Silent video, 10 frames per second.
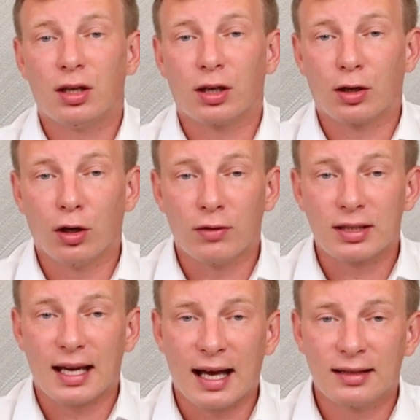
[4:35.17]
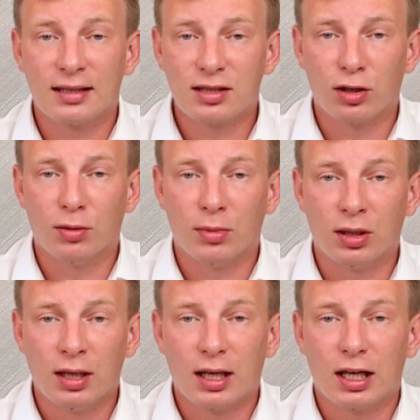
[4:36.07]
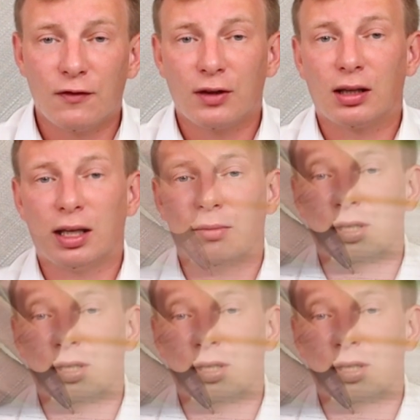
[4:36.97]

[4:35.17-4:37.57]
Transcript: the occurrence, and determine if the claim